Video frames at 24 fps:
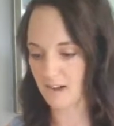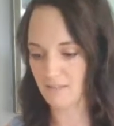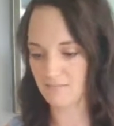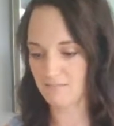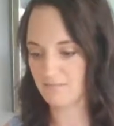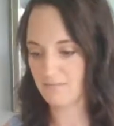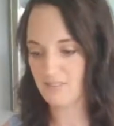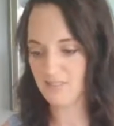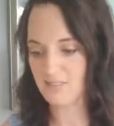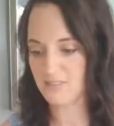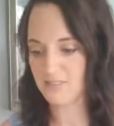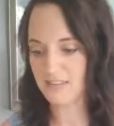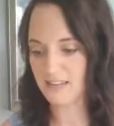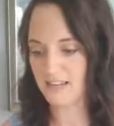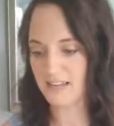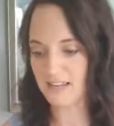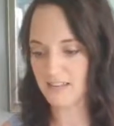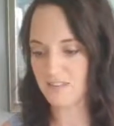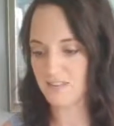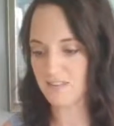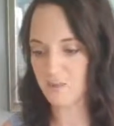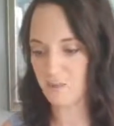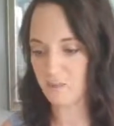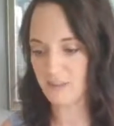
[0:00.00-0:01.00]
just like
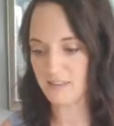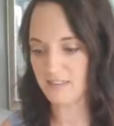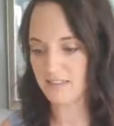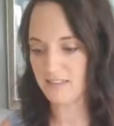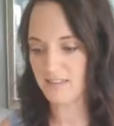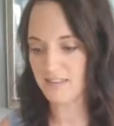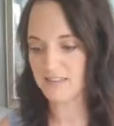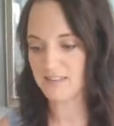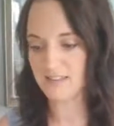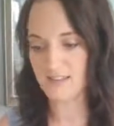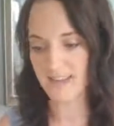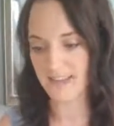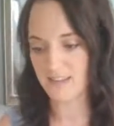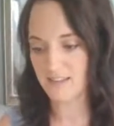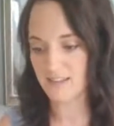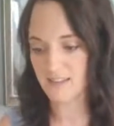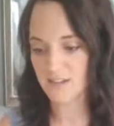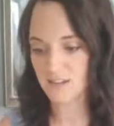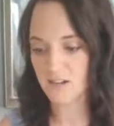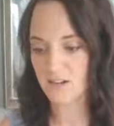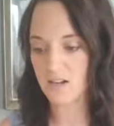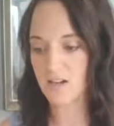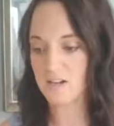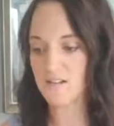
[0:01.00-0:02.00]
so many things,
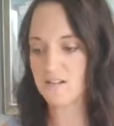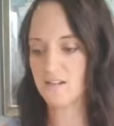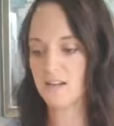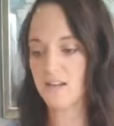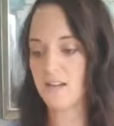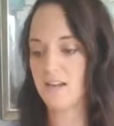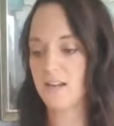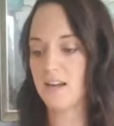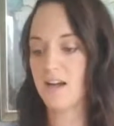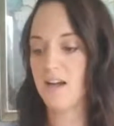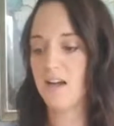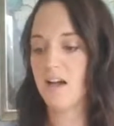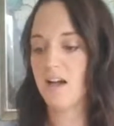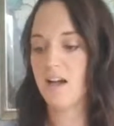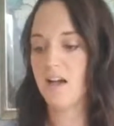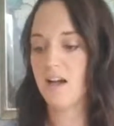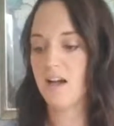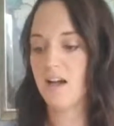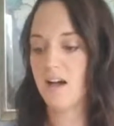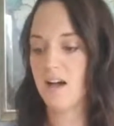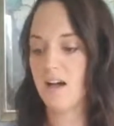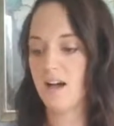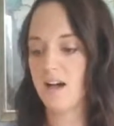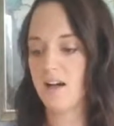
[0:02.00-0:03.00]
cancer causing,
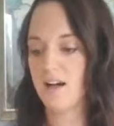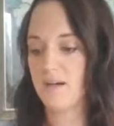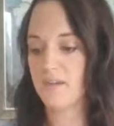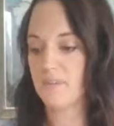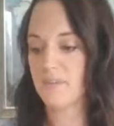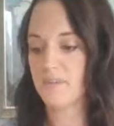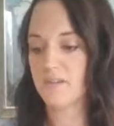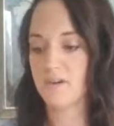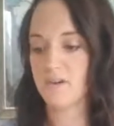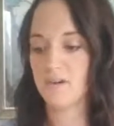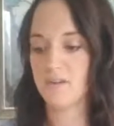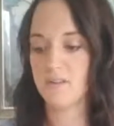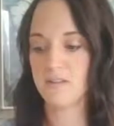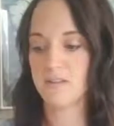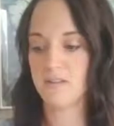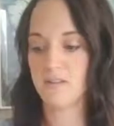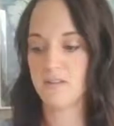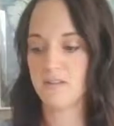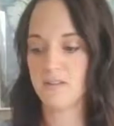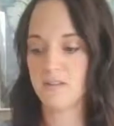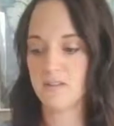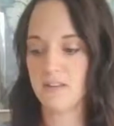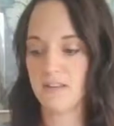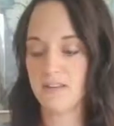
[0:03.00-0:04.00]
their
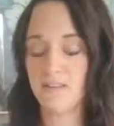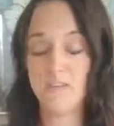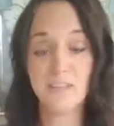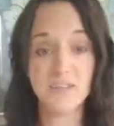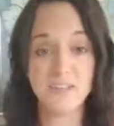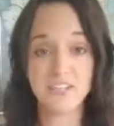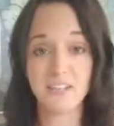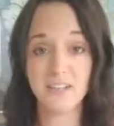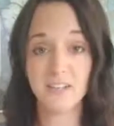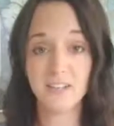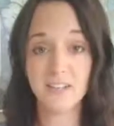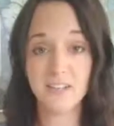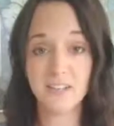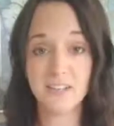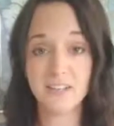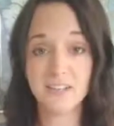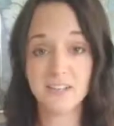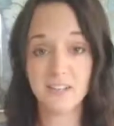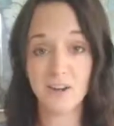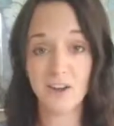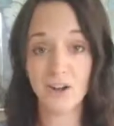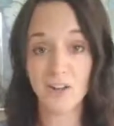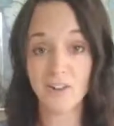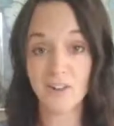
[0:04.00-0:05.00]
infertility is
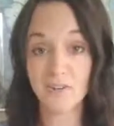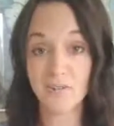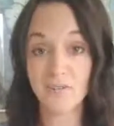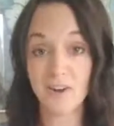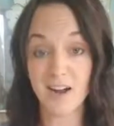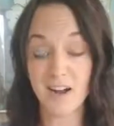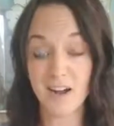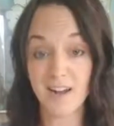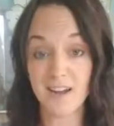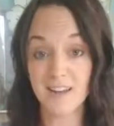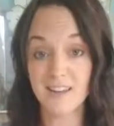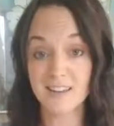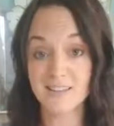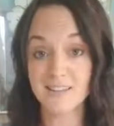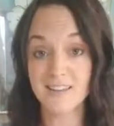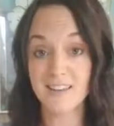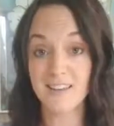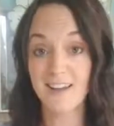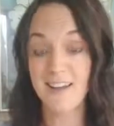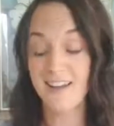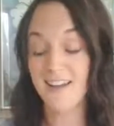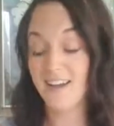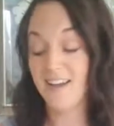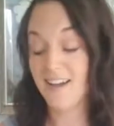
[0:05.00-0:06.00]
on the rise.
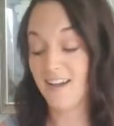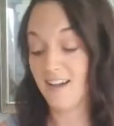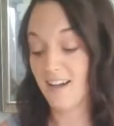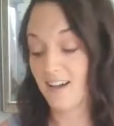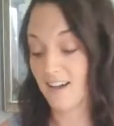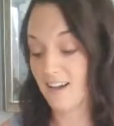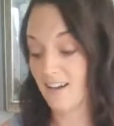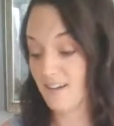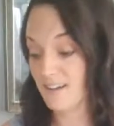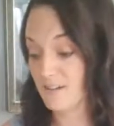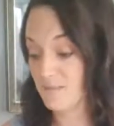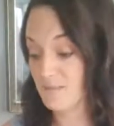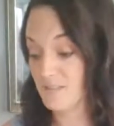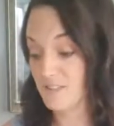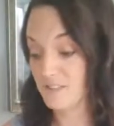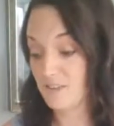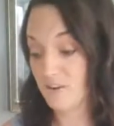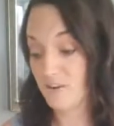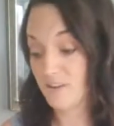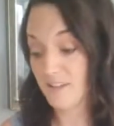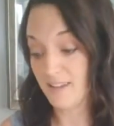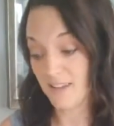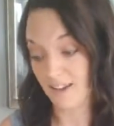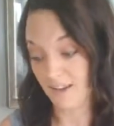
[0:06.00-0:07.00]

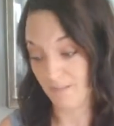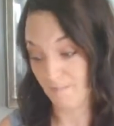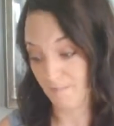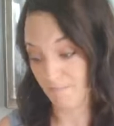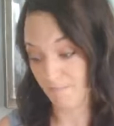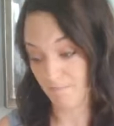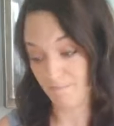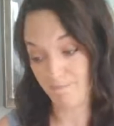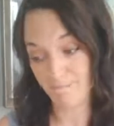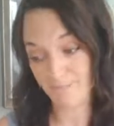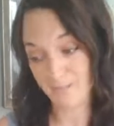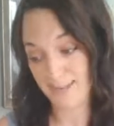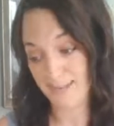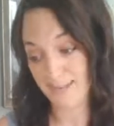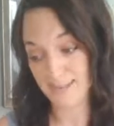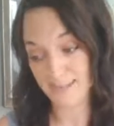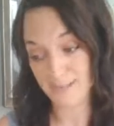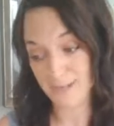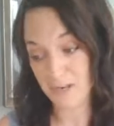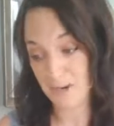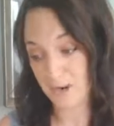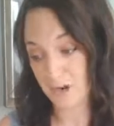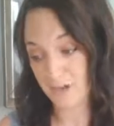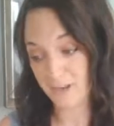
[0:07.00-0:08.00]
So yeah, it's
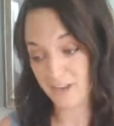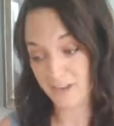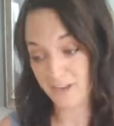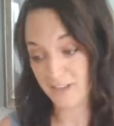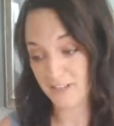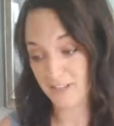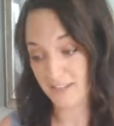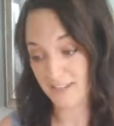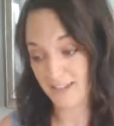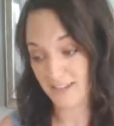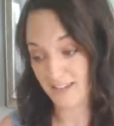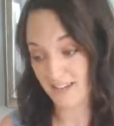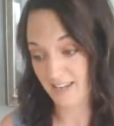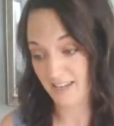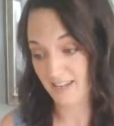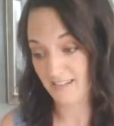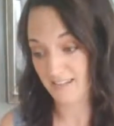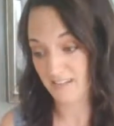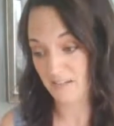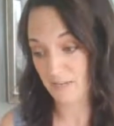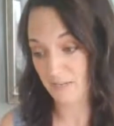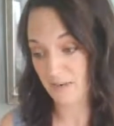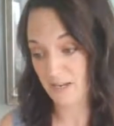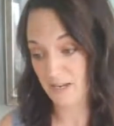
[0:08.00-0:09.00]
not a good thing.
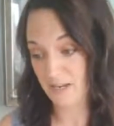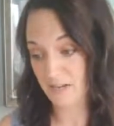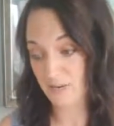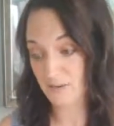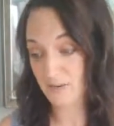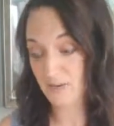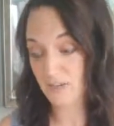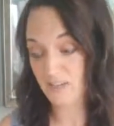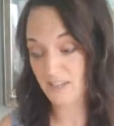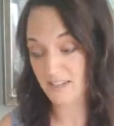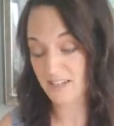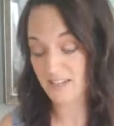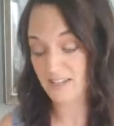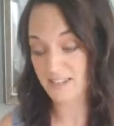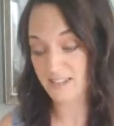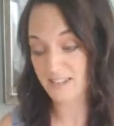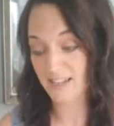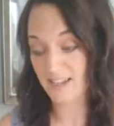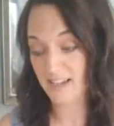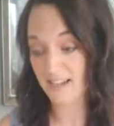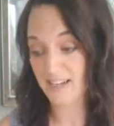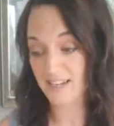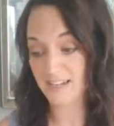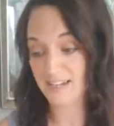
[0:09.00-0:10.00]
So when you look into
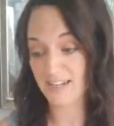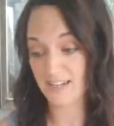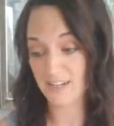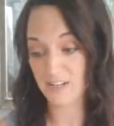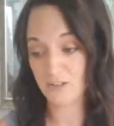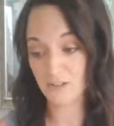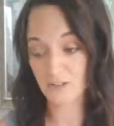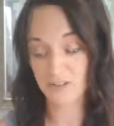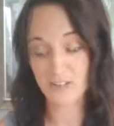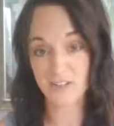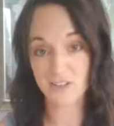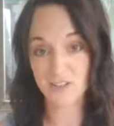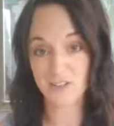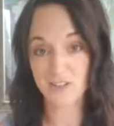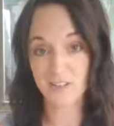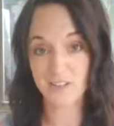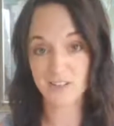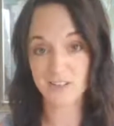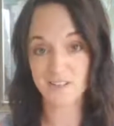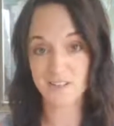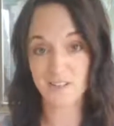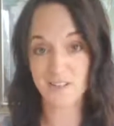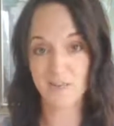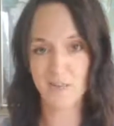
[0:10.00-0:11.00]
that and you look at
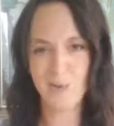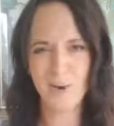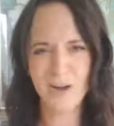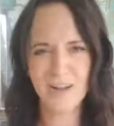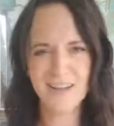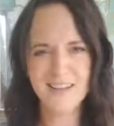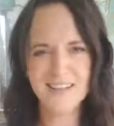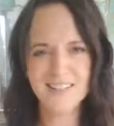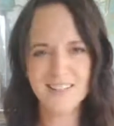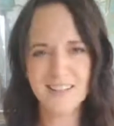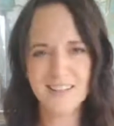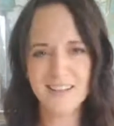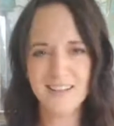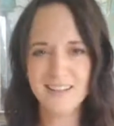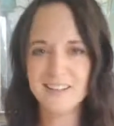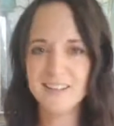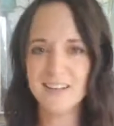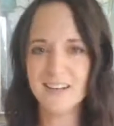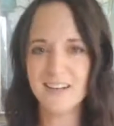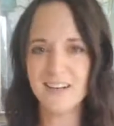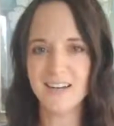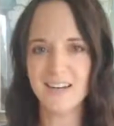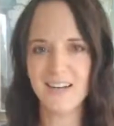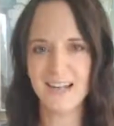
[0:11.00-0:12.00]
triclosan, why is that in
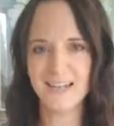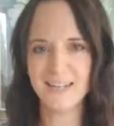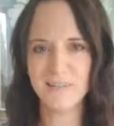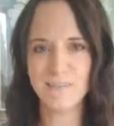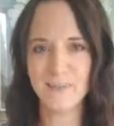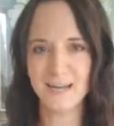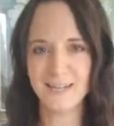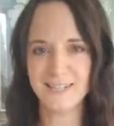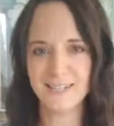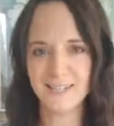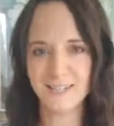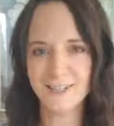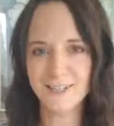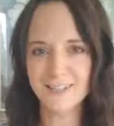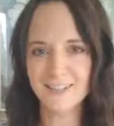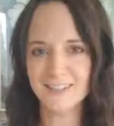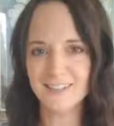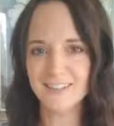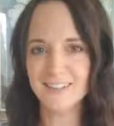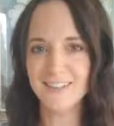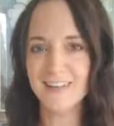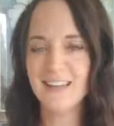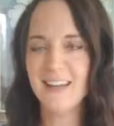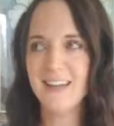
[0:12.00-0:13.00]
there? An
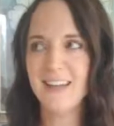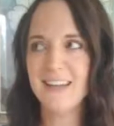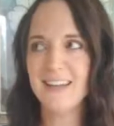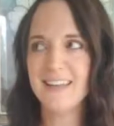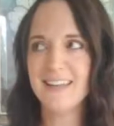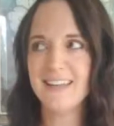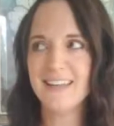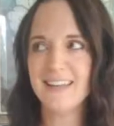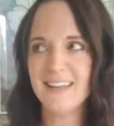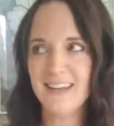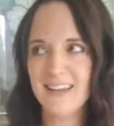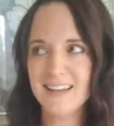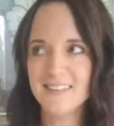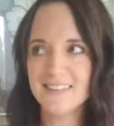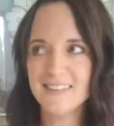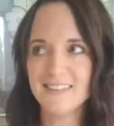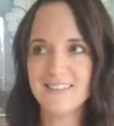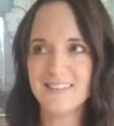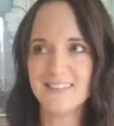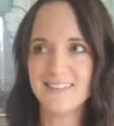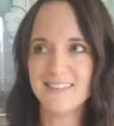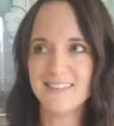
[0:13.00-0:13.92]
antibacterial. Yes,